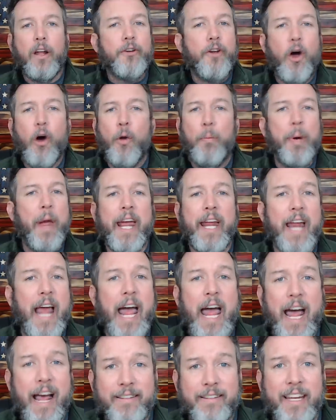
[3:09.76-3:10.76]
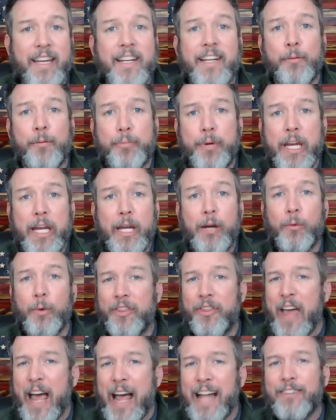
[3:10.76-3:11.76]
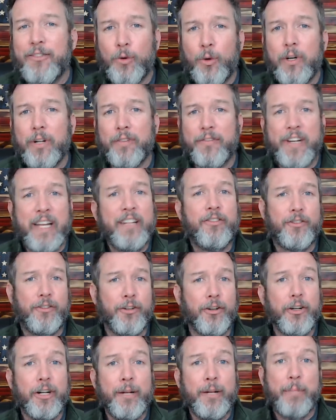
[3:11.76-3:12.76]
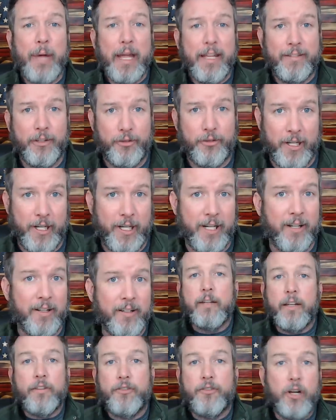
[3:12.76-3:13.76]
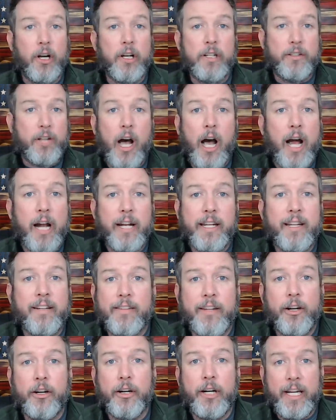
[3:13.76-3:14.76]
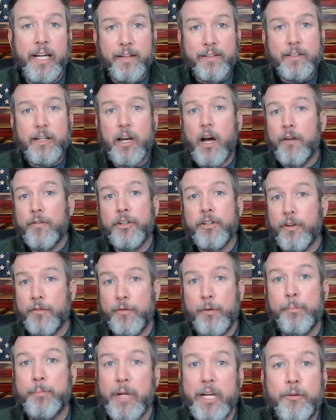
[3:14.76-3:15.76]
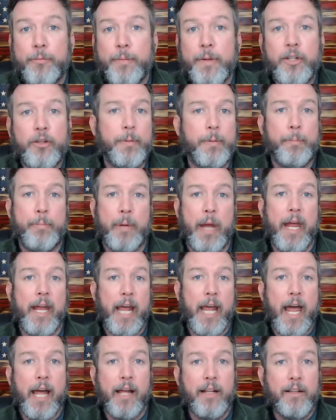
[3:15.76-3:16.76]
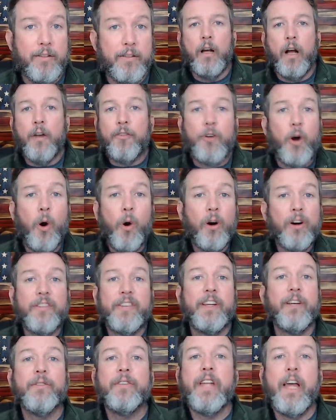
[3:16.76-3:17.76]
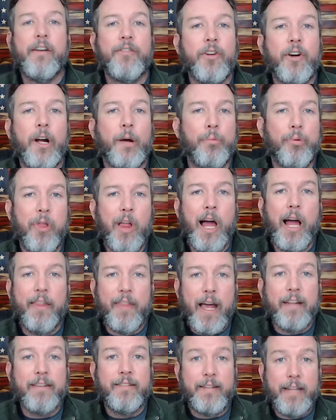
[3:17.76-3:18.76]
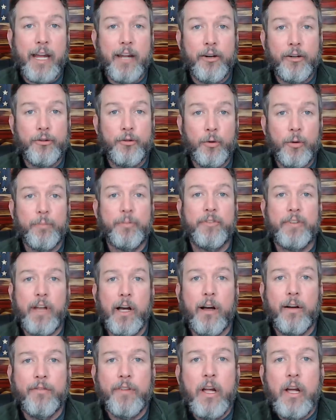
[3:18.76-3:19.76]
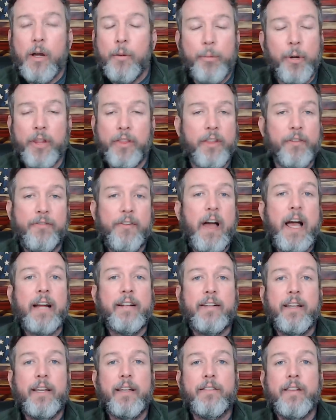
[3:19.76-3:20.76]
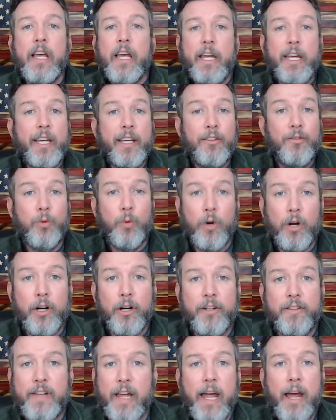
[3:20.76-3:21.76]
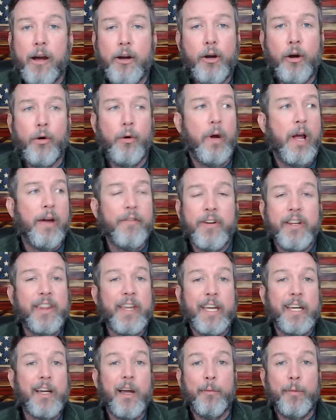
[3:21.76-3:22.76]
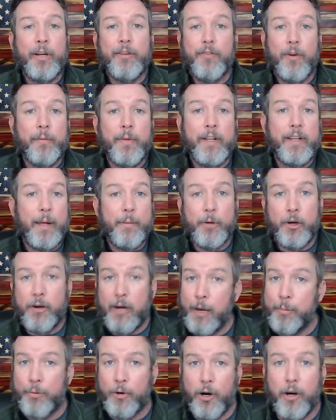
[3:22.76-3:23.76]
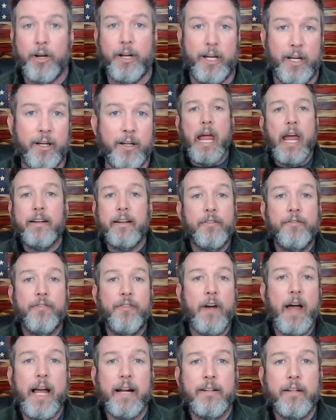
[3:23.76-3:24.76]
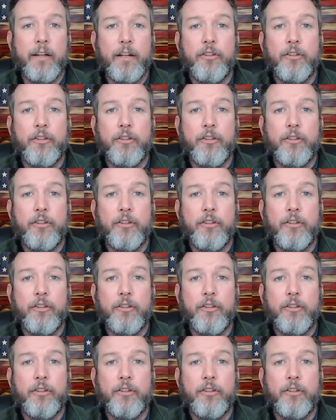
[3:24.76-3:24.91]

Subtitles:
No paid ads can compete with that sort of concerted messaging. Does Chuck Todd consider his coverage of impeachment to be paid ads? Of course, he'll never apply that standard to himself, but the fact is, his words echo everything coming from the Democrat Party. And in fact,